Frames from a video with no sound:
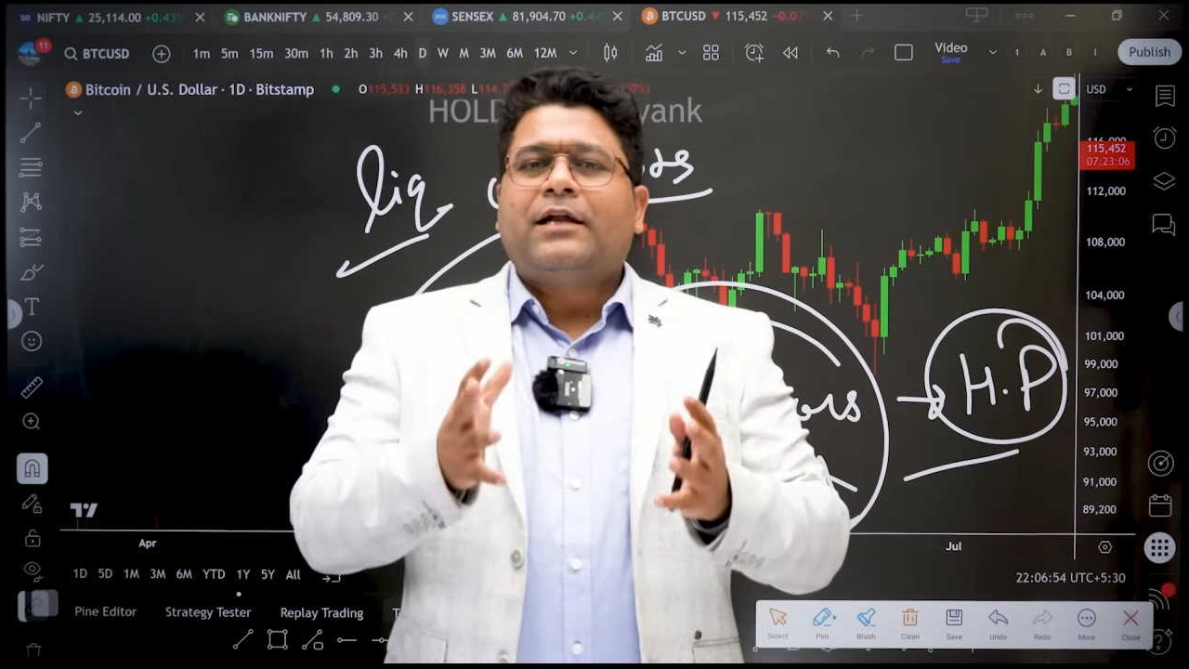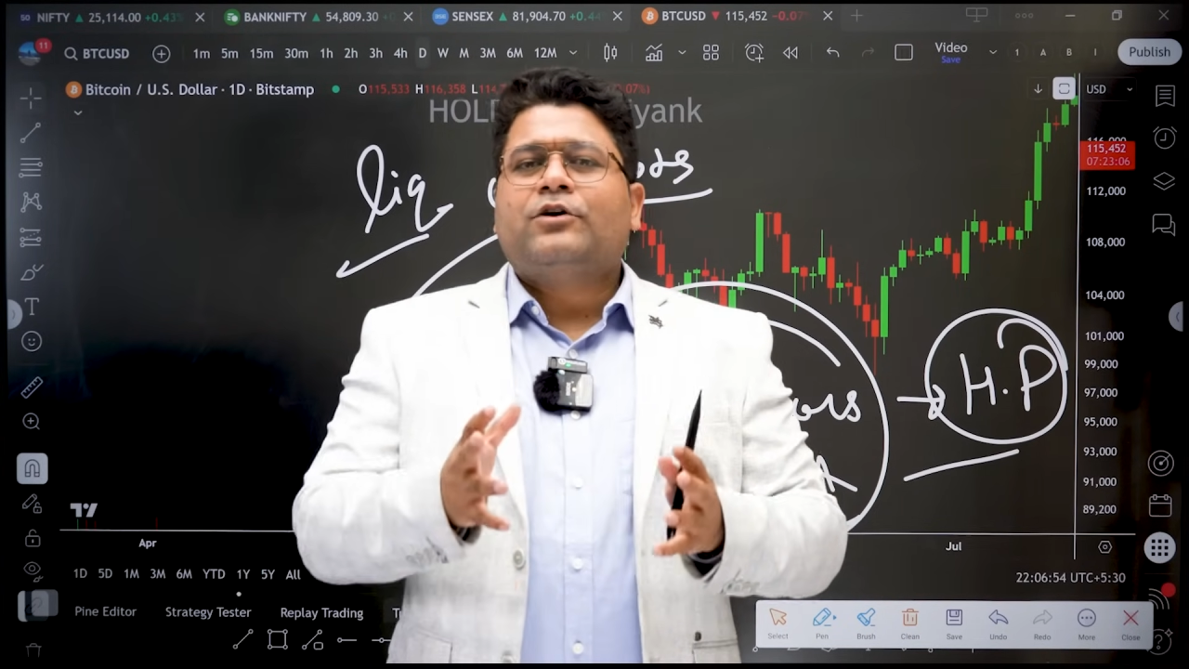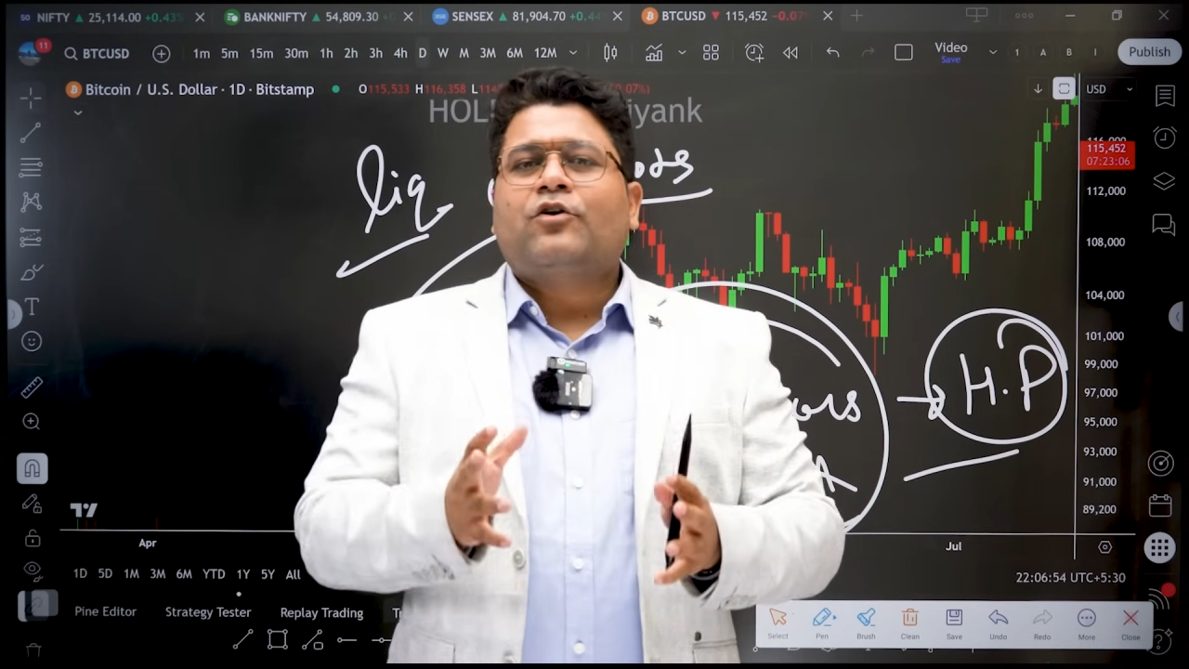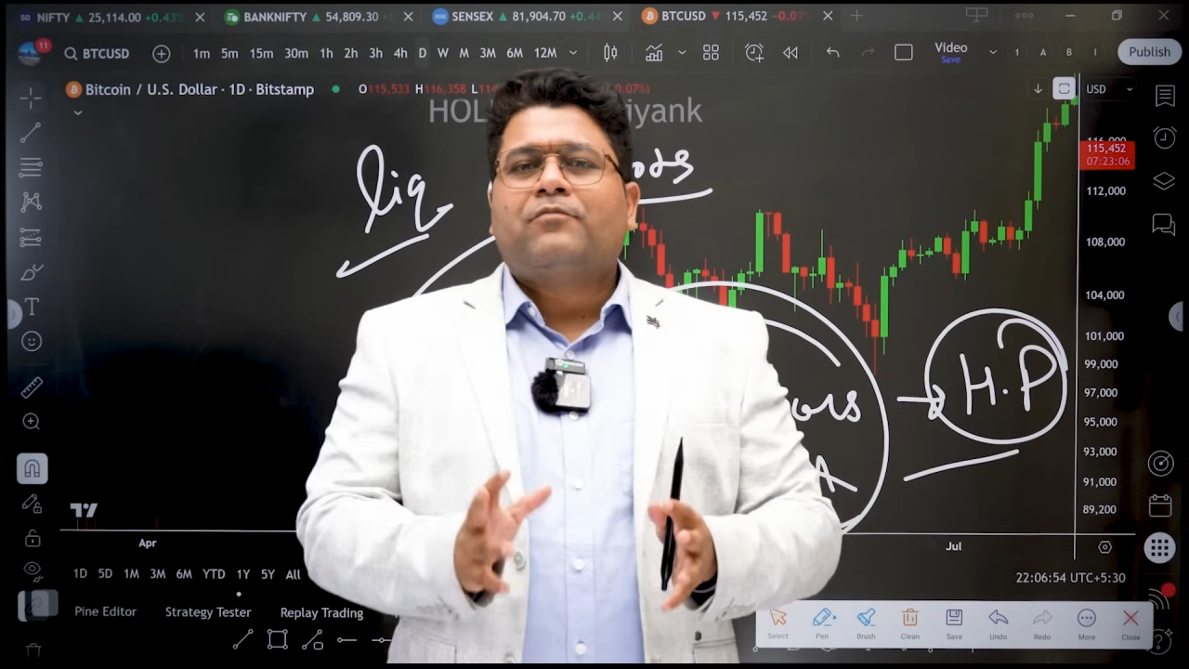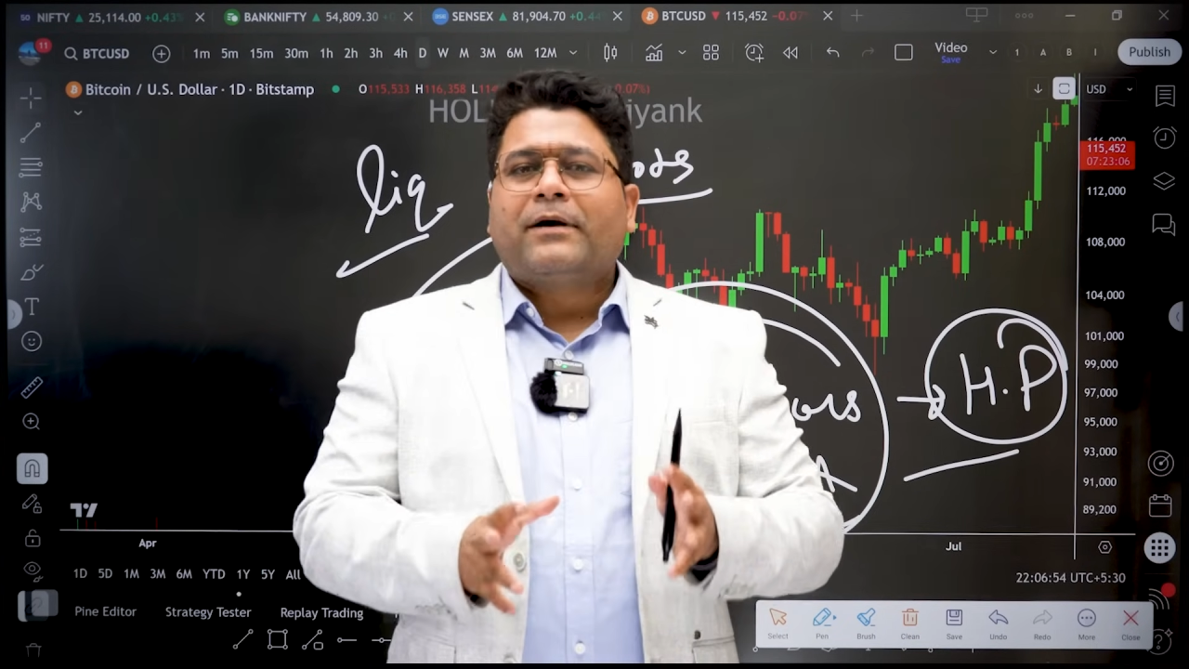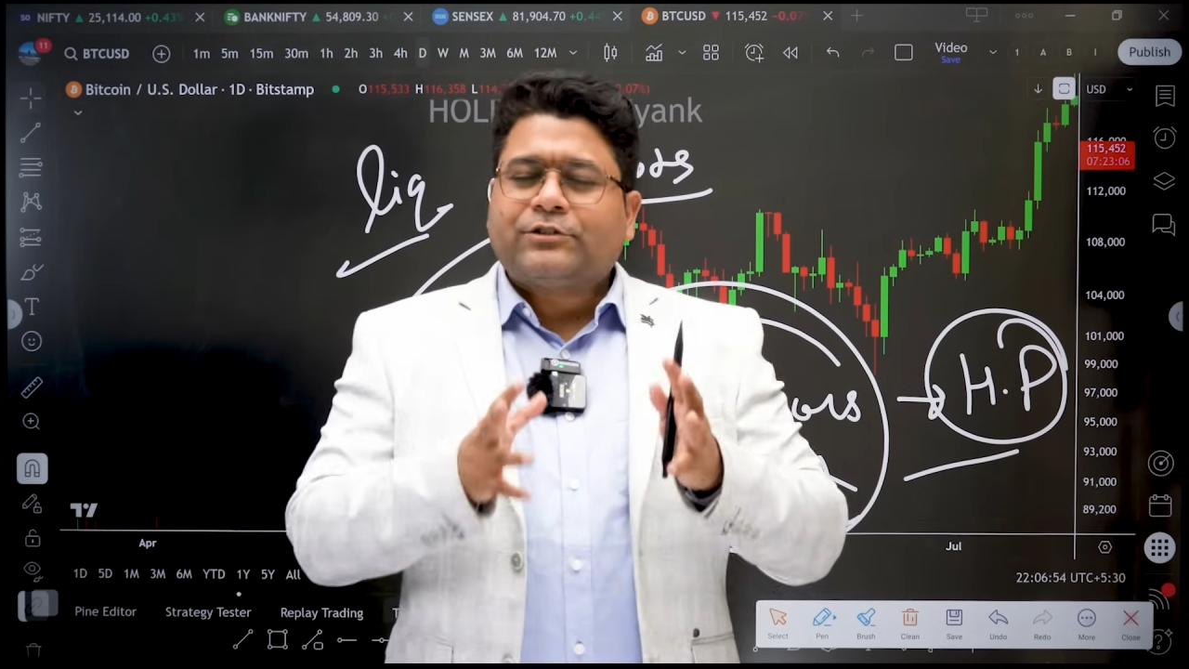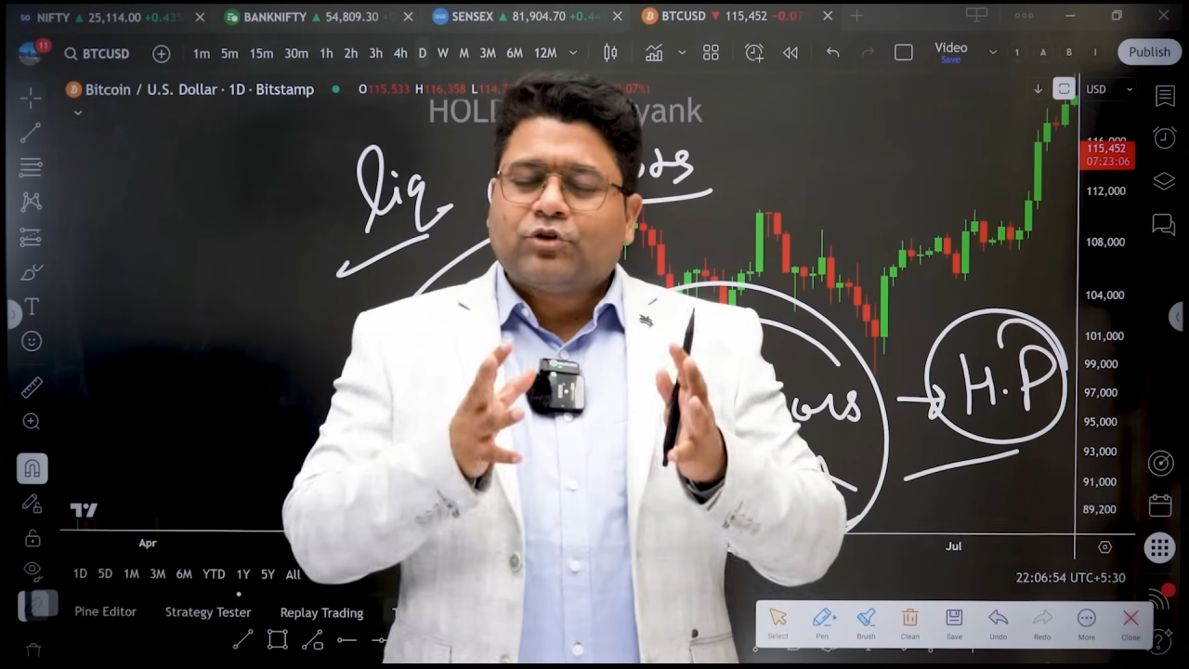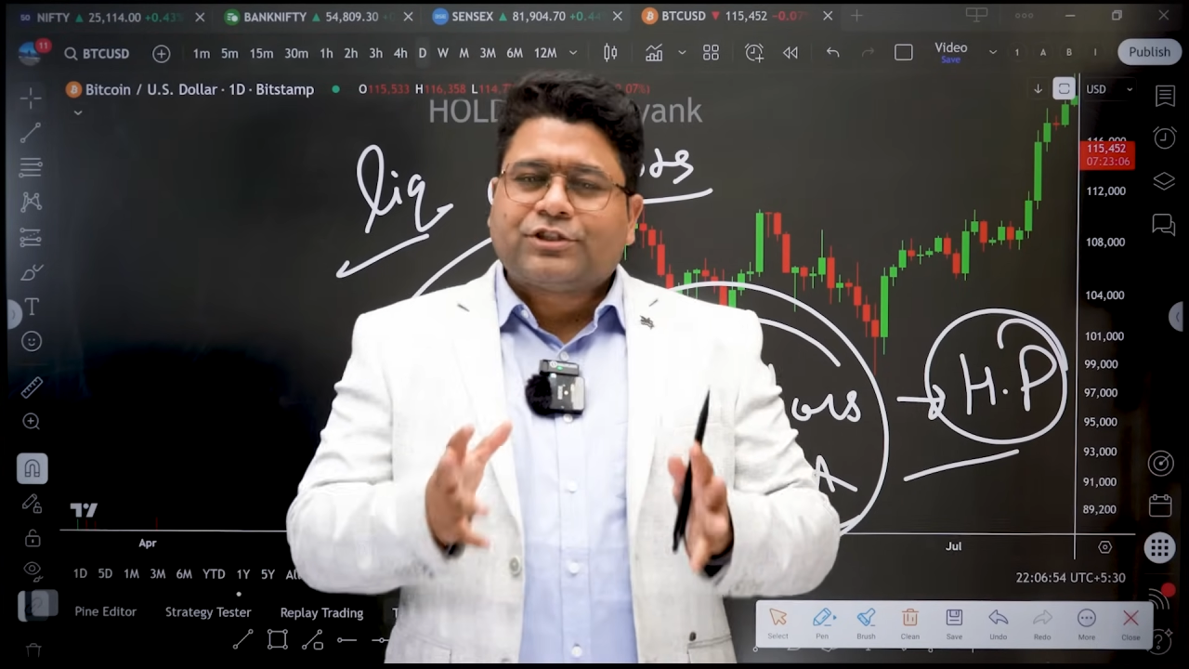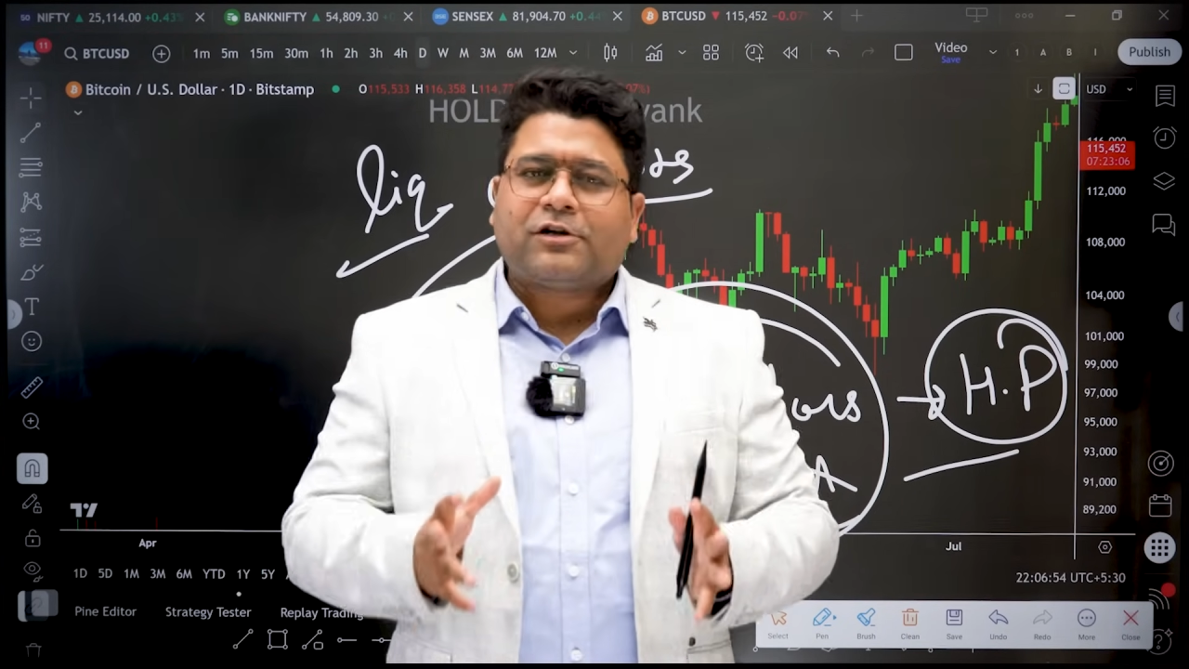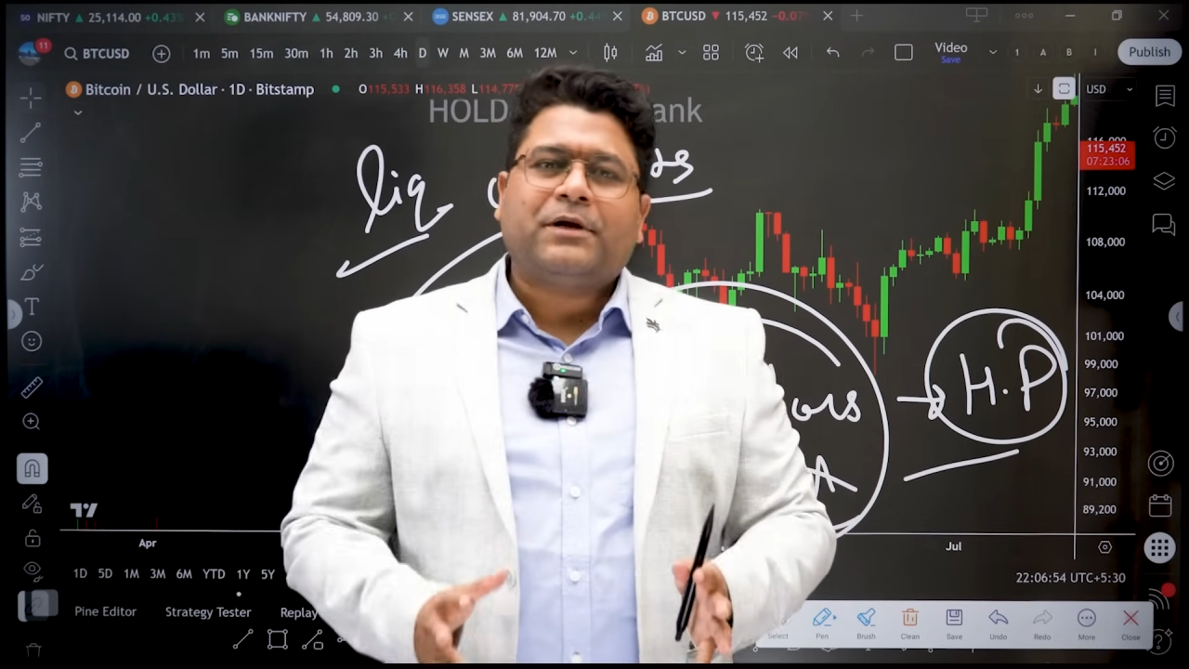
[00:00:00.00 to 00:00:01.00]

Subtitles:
any of my social